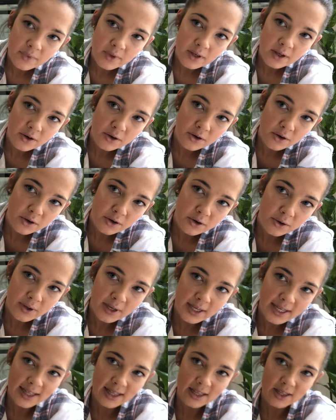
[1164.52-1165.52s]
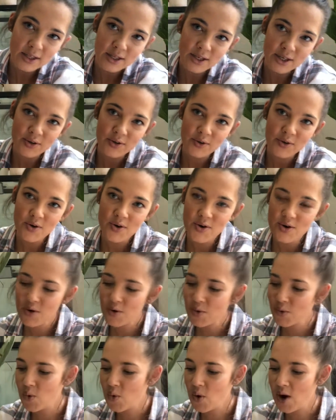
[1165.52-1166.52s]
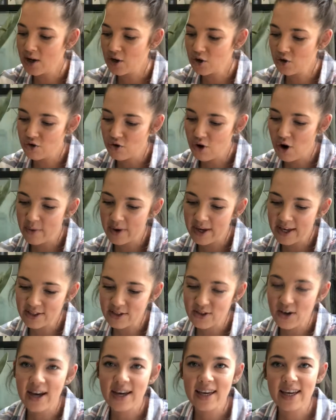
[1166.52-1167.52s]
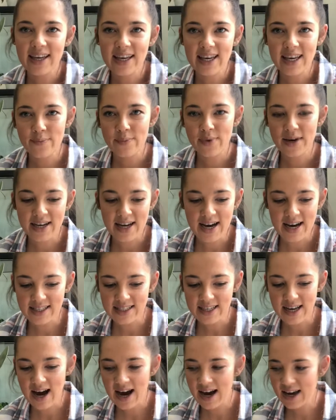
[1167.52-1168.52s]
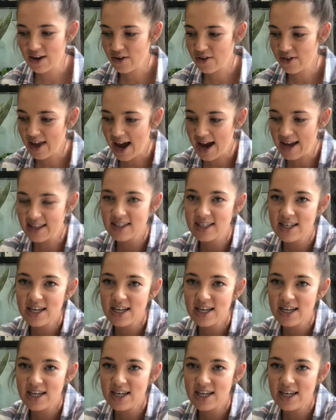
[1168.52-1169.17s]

new little one growing, so I can keep a nice eye on that.